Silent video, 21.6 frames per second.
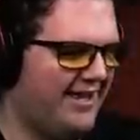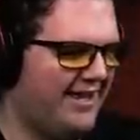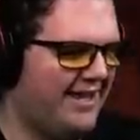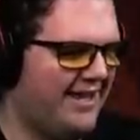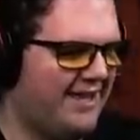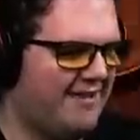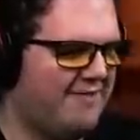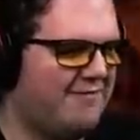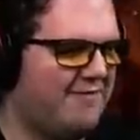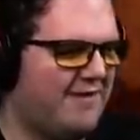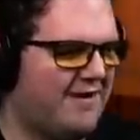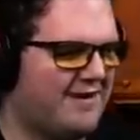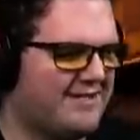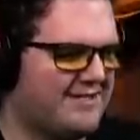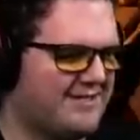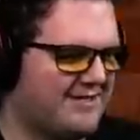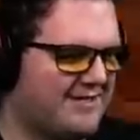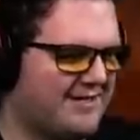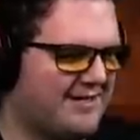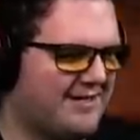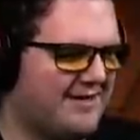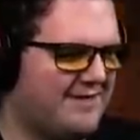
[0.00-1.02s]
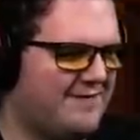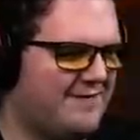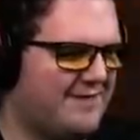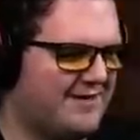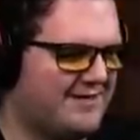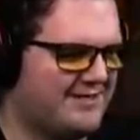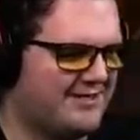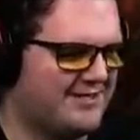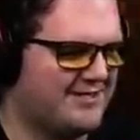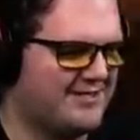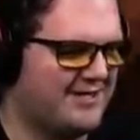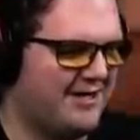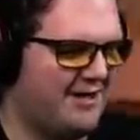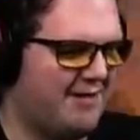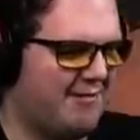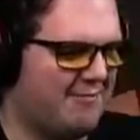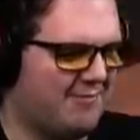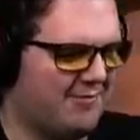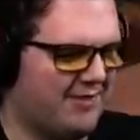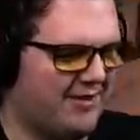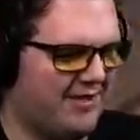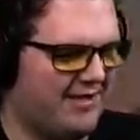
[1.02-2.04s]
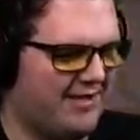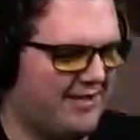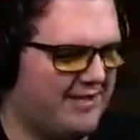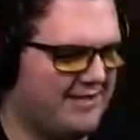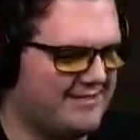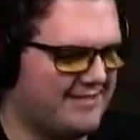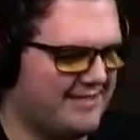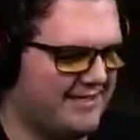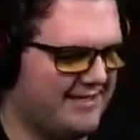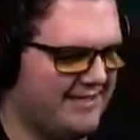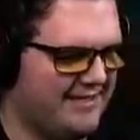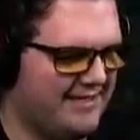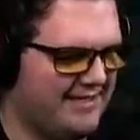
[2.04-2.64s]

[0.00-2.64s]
It fucks your shit up really nicely.